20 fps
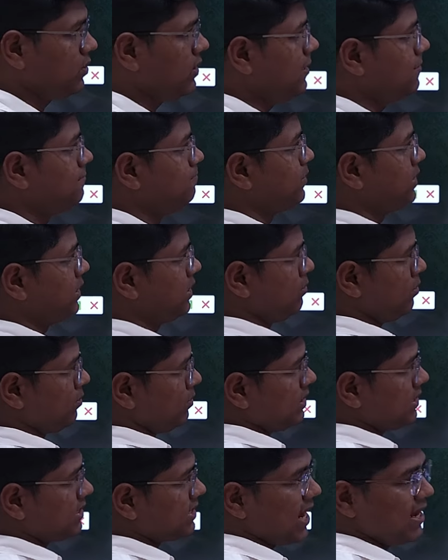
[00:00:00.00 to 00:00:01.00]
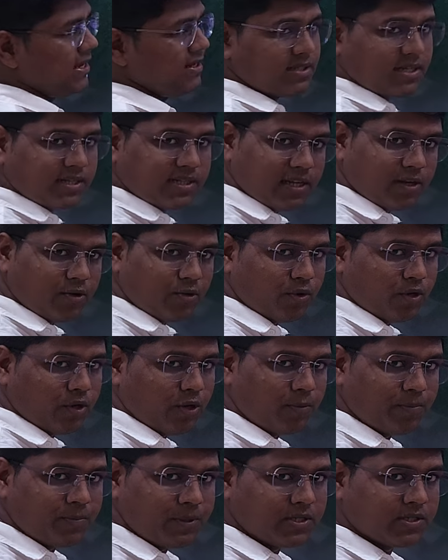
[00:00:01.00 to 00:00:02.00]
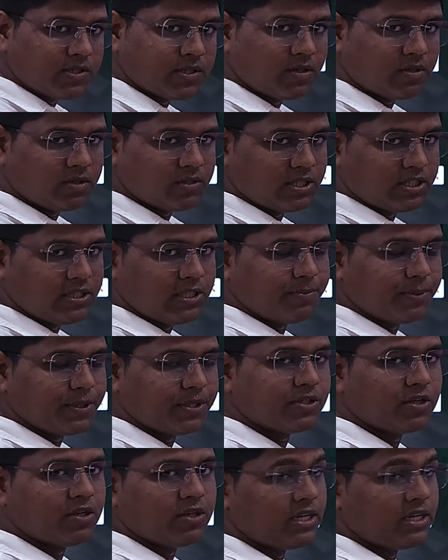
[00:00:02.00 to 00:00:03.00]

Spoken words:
Okay, remember the signs and then when you picture, see the picture